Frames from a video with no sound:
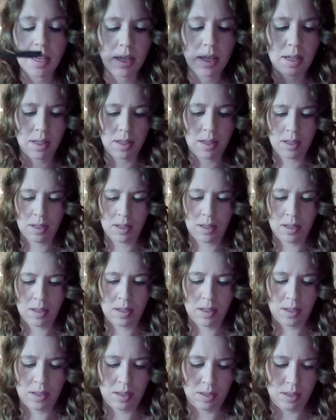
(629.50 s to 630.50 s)

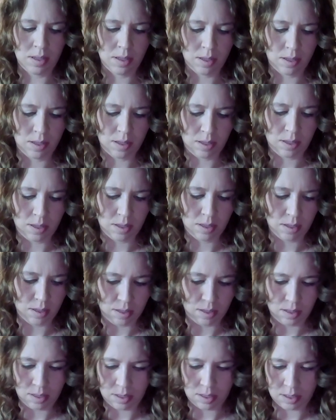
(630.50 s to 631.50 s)

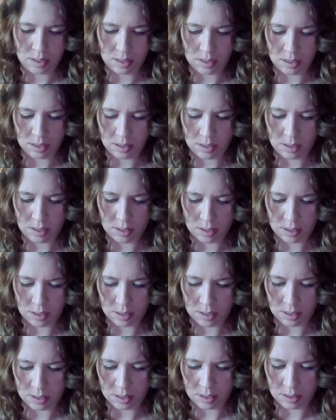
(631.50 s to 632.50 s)

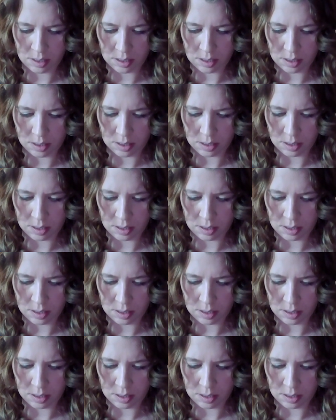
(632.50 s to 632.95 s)
[no speech]